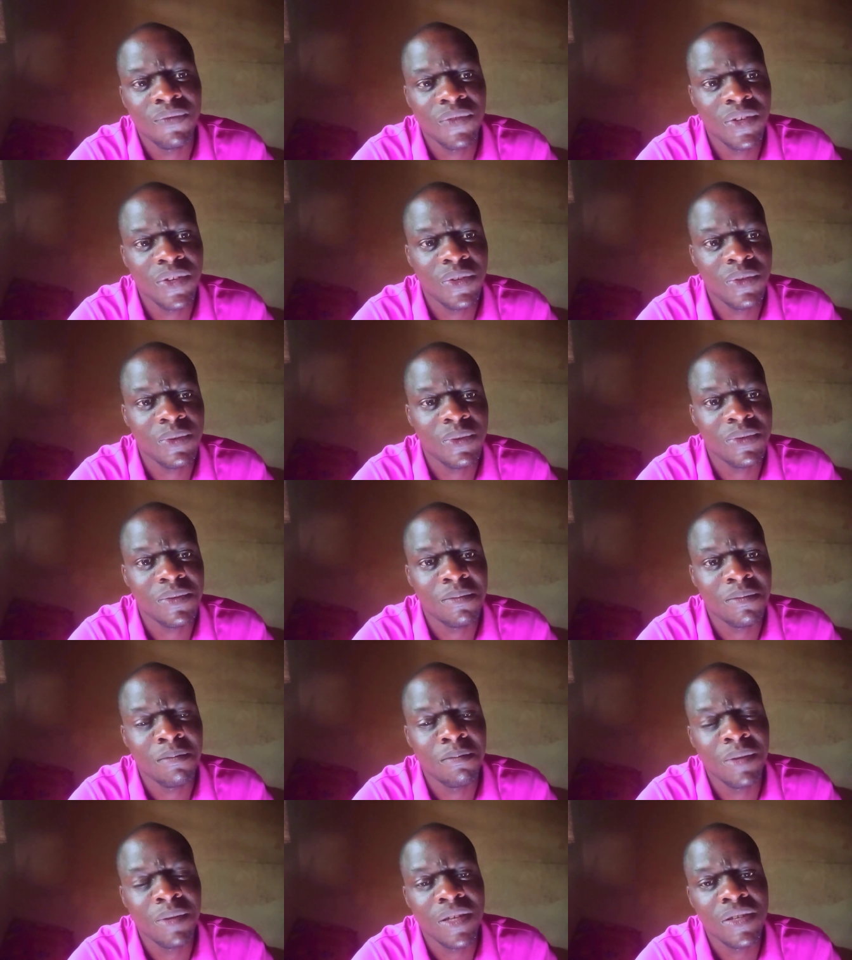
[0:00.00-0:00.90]
videos
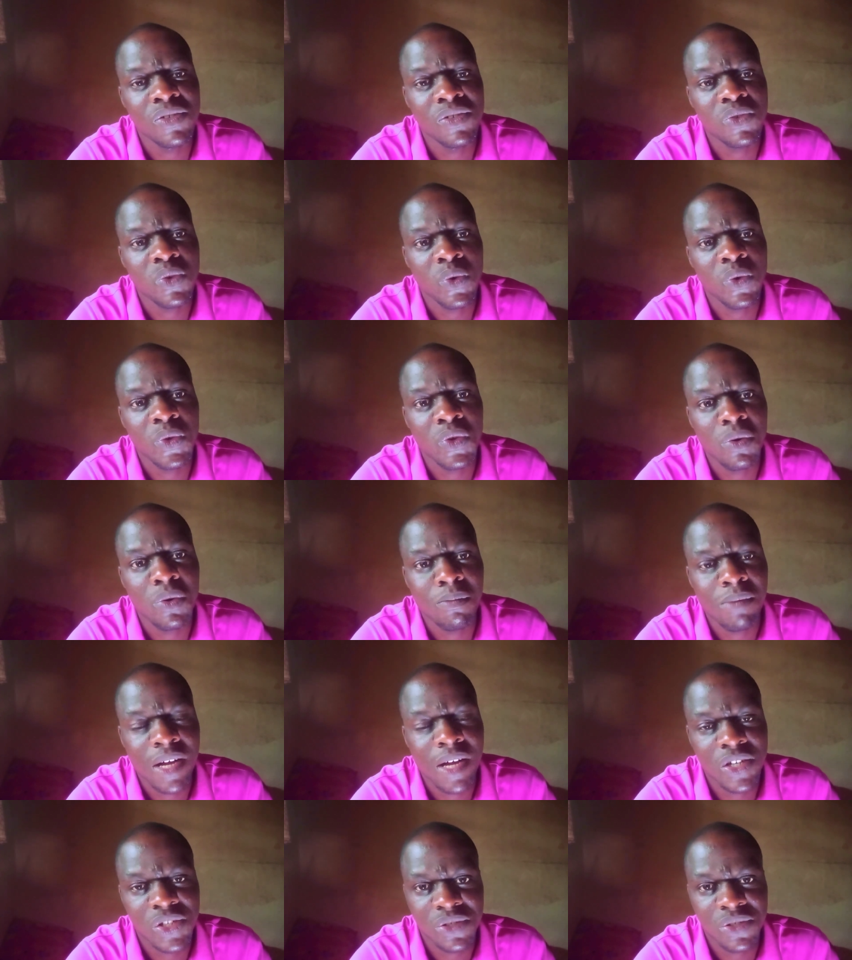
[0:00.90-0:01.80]
based on your
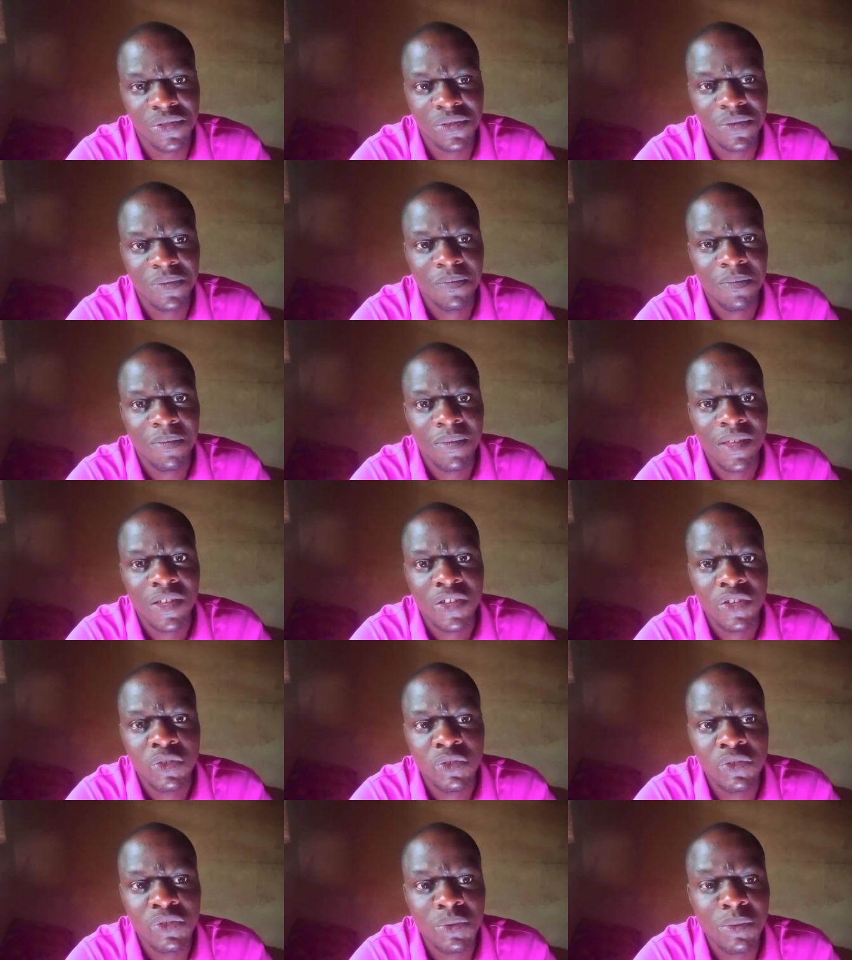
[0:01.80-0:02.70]

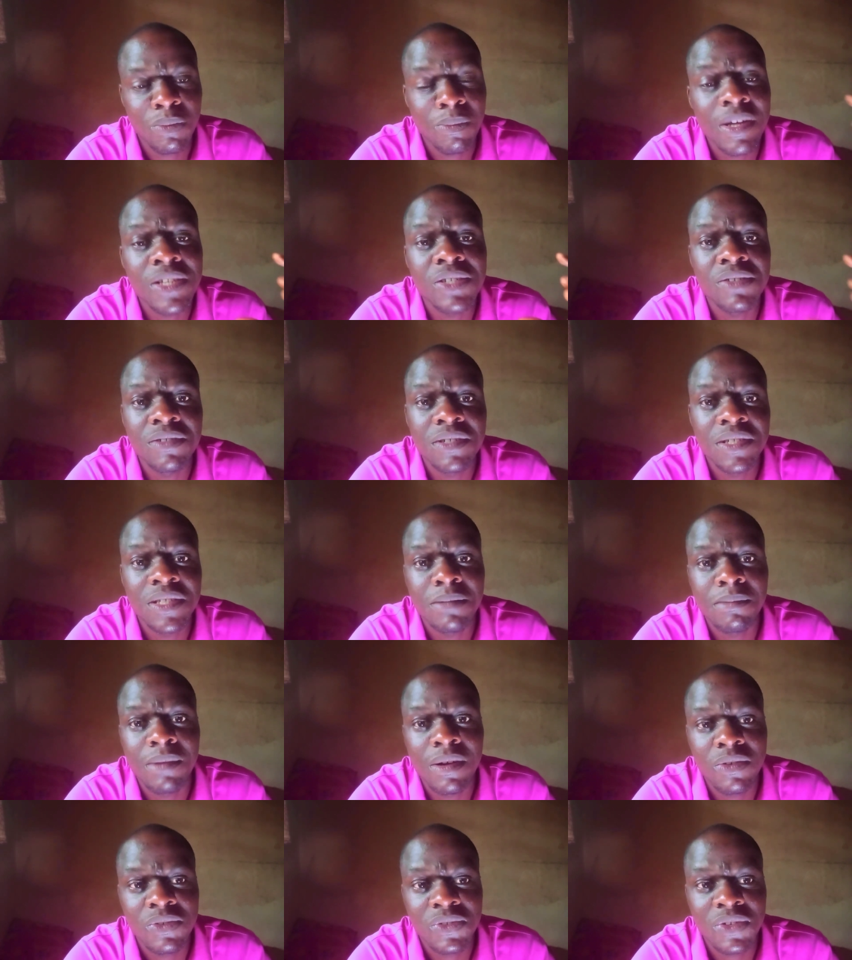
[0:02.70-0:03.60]
passion If you are passionate
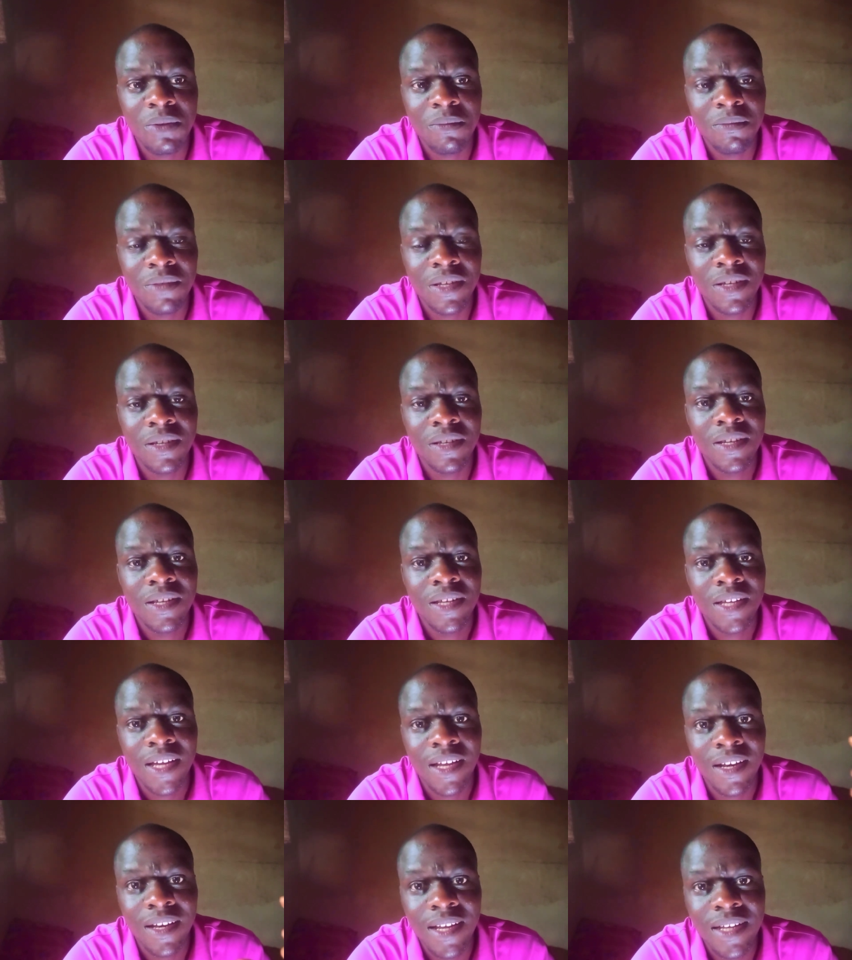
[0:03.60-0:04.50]
about something
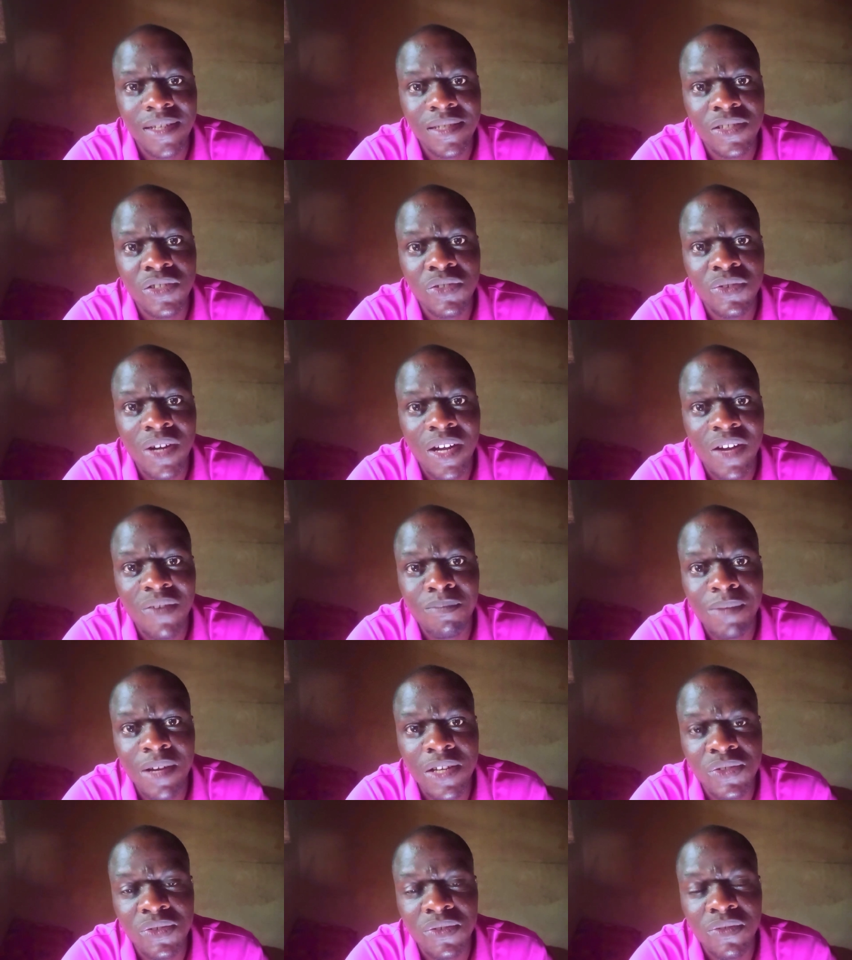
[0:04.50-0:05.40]
and that thing you have
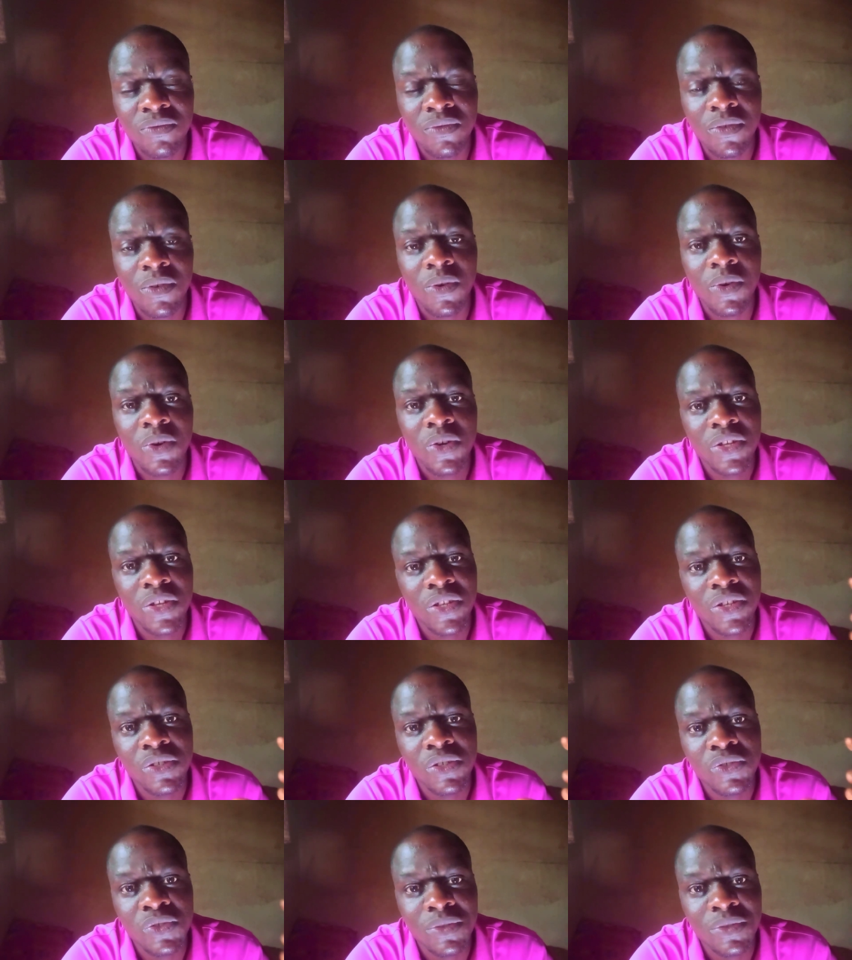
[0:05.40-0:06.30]
passion for
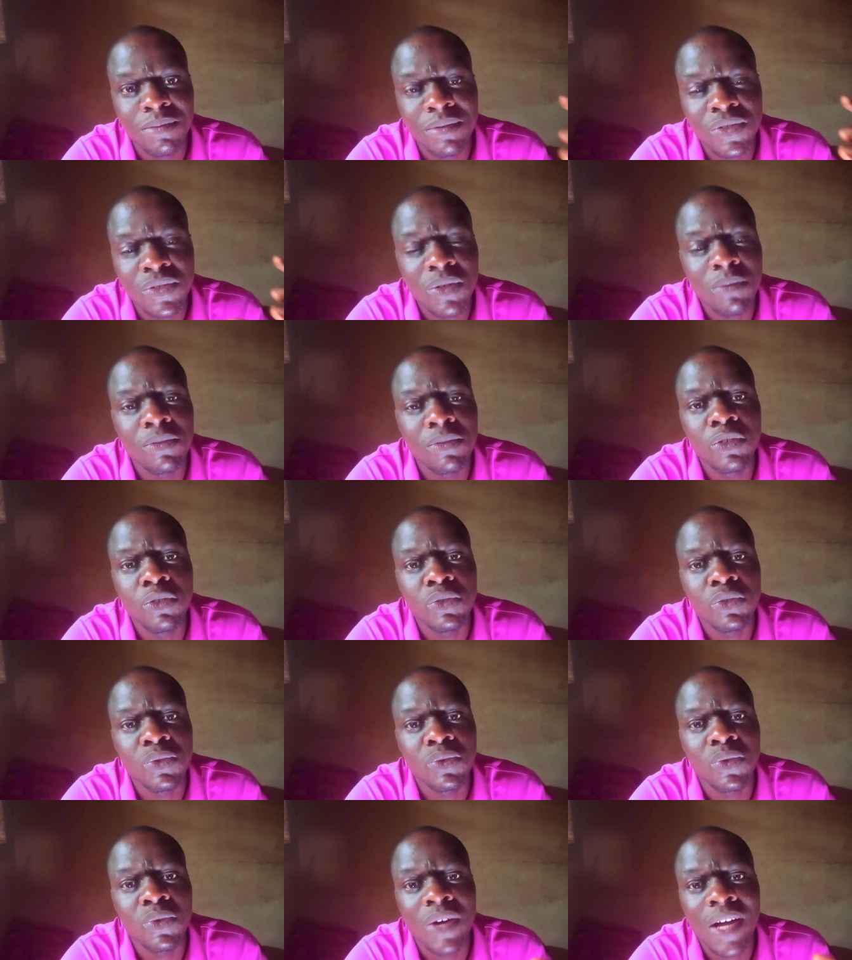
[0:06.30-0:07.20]
should be something you
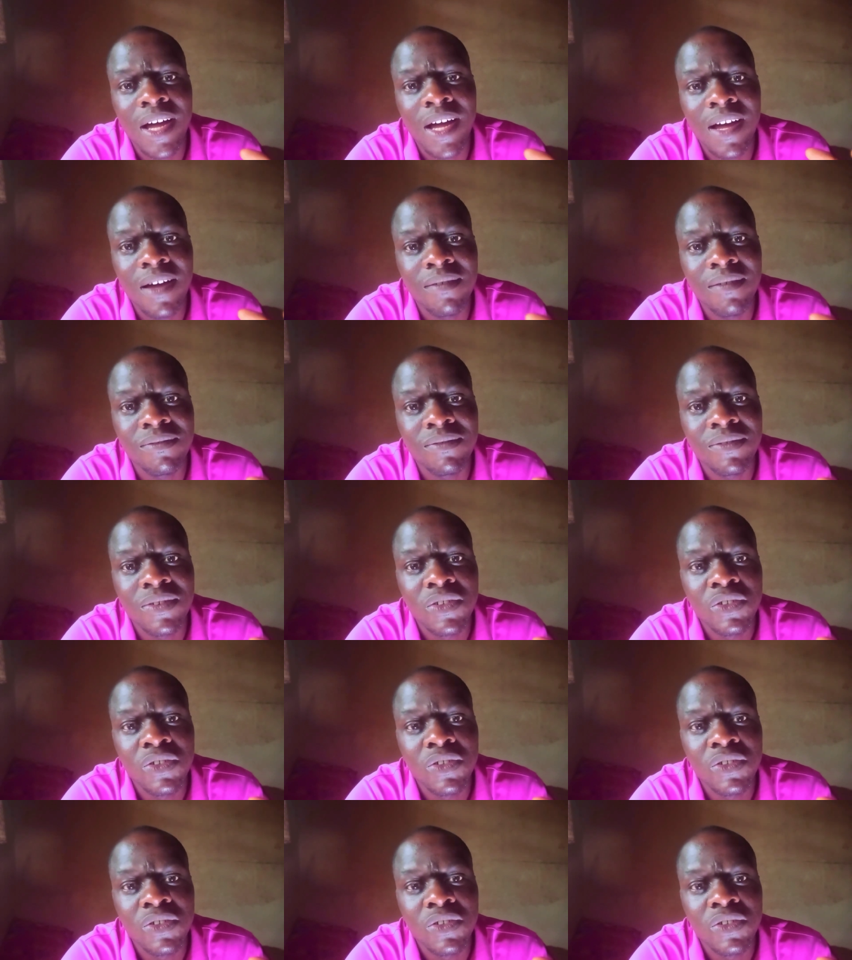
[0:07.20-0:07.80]
should have